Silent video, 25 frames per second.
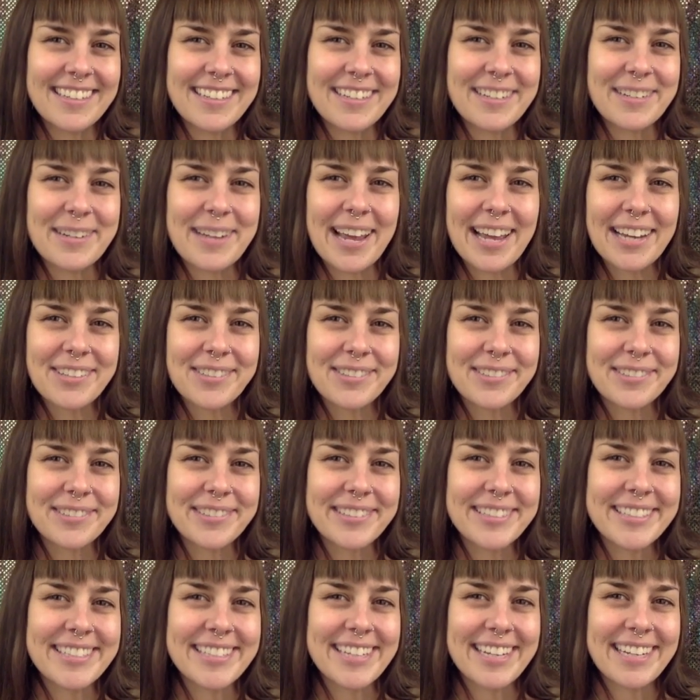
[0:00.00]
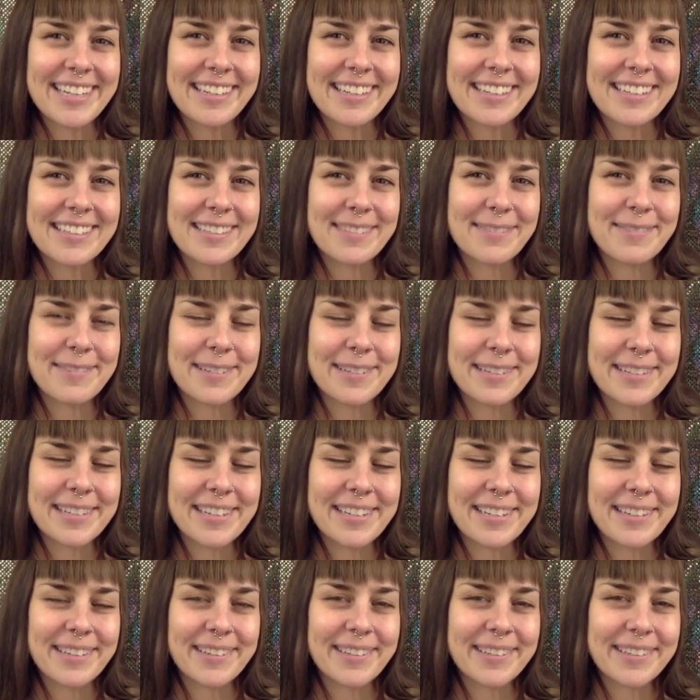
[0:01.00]
Your natural state is
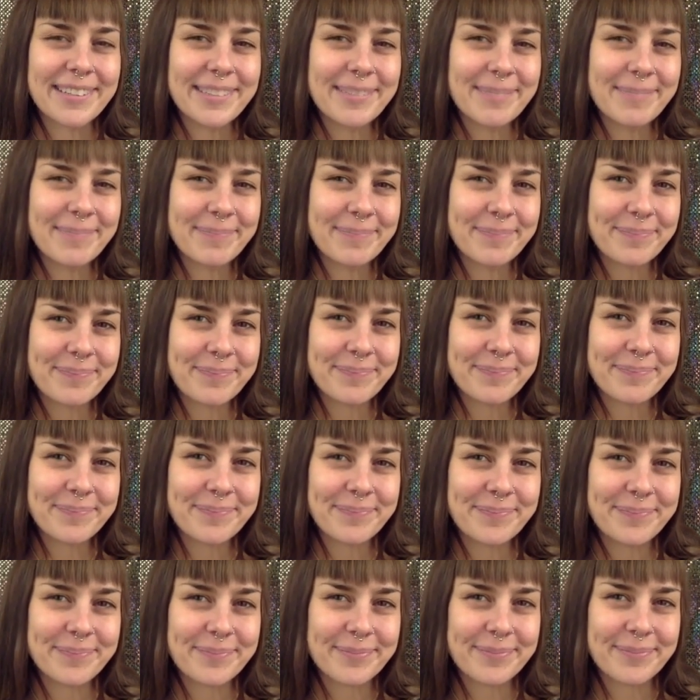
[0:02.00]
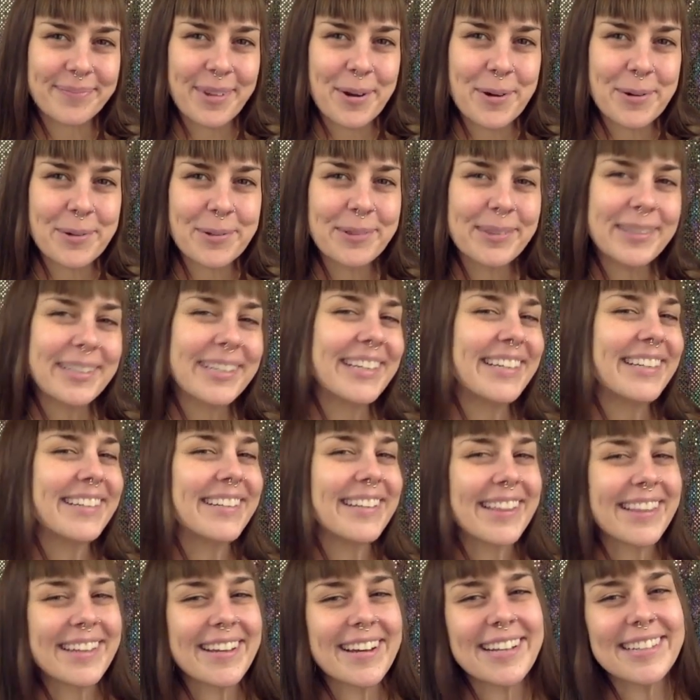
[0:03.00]
feeling good. Only
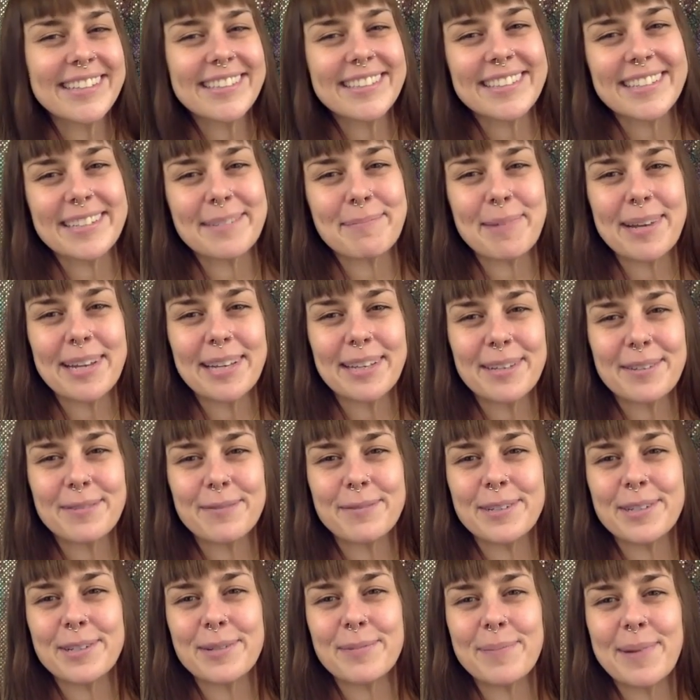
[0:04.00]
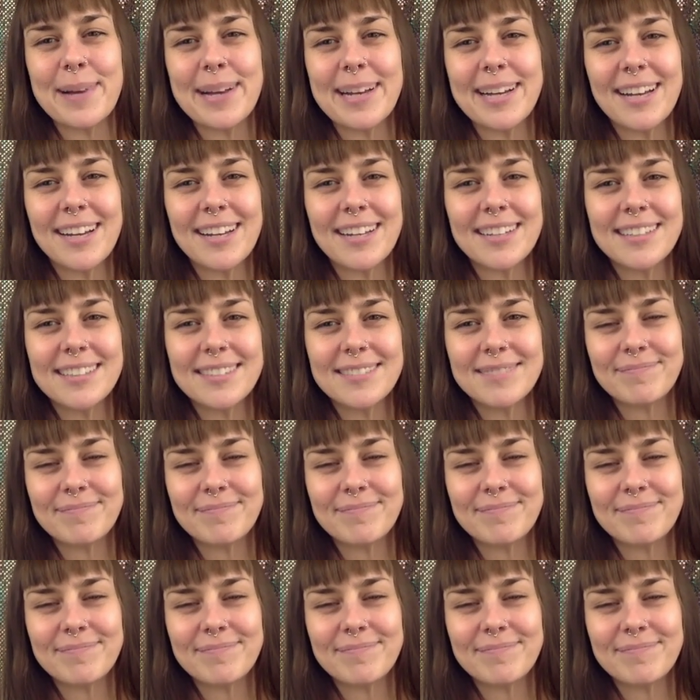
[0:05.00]
your thoughts can make you feel bad.